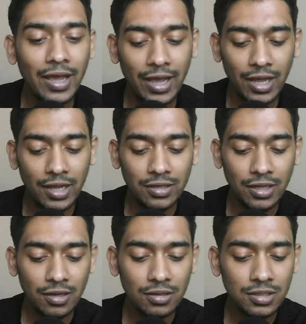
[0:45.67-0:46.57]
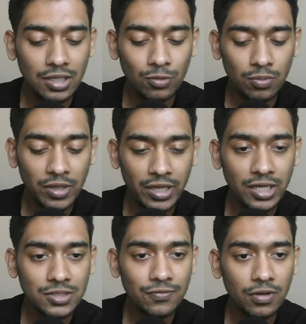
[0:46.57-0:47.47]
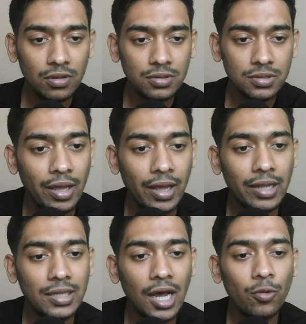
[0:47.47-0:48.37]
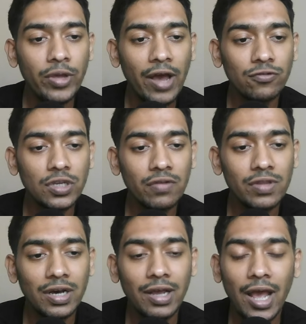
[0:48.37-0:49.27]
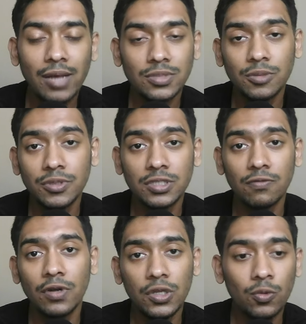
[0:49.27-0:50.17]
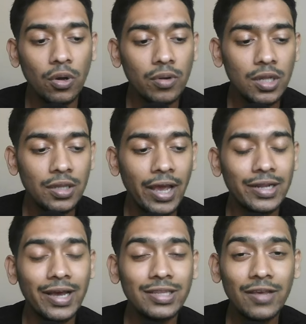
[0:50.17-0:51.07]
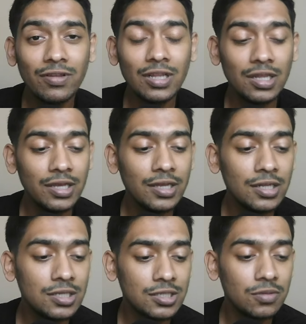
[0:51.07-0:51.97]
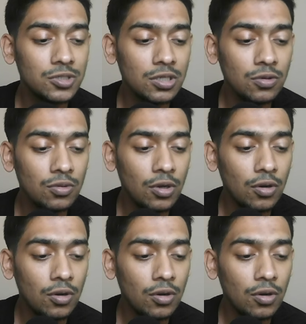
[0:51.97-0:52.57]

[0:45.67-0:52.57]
and here the name will be Higgsfield, and now we have to give the MCP server URL, and I had given the link in the description.